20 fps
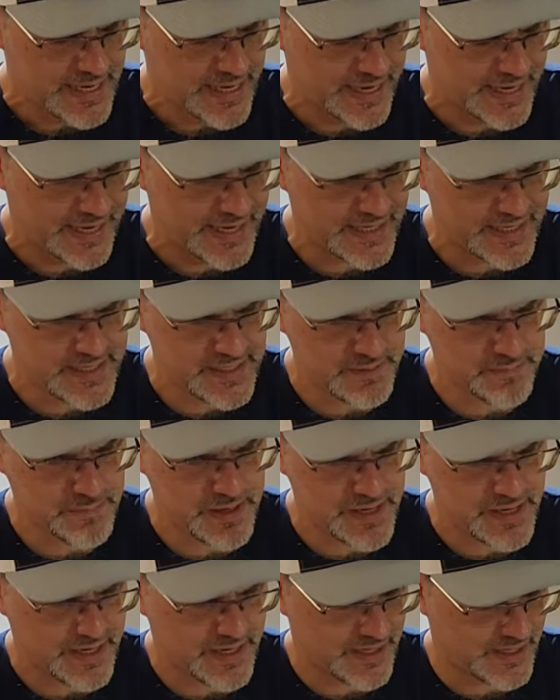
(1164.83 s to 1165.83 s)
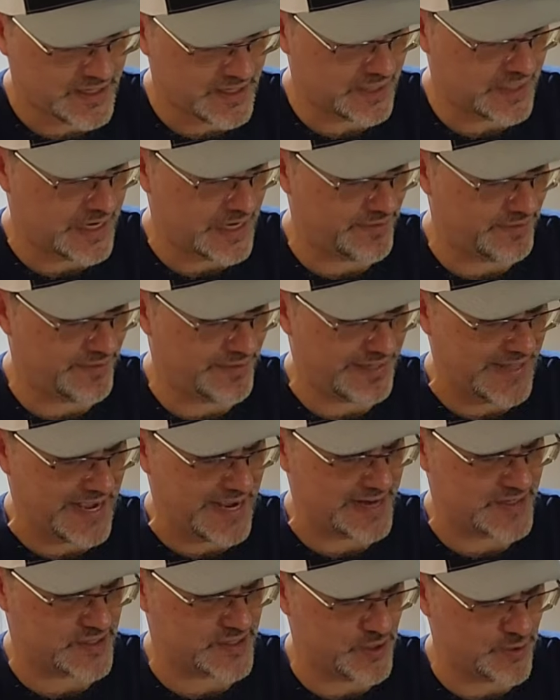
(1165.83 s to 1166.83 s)
And I did make a kind of a
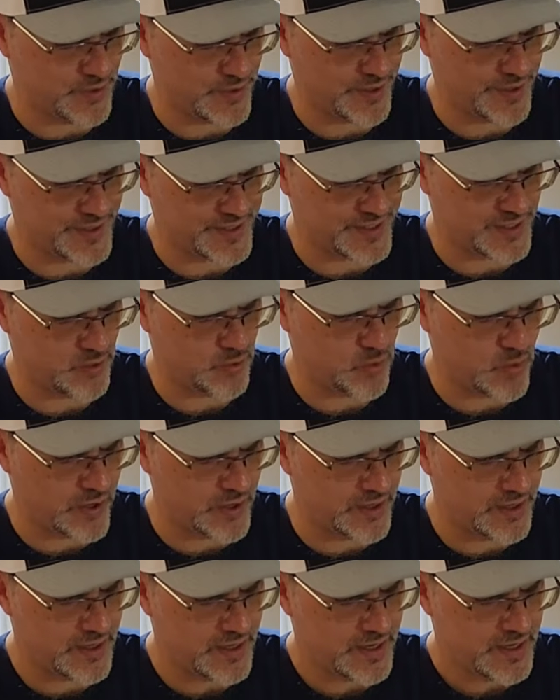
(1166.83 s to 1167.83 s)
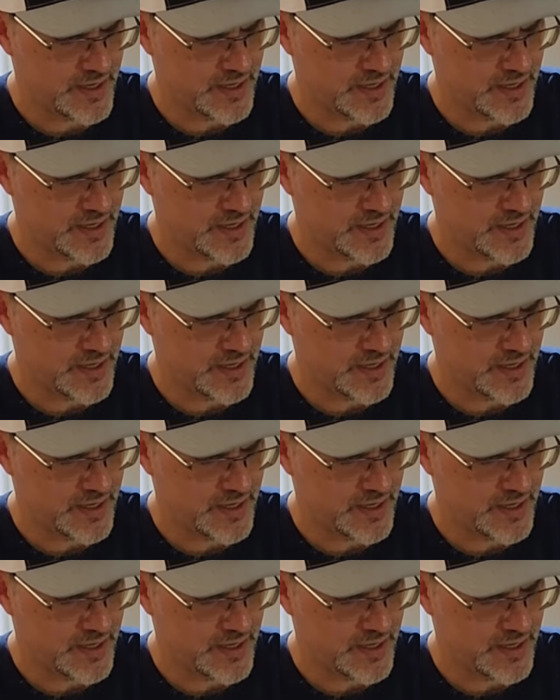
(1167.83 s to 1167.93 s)
last note here. I said, when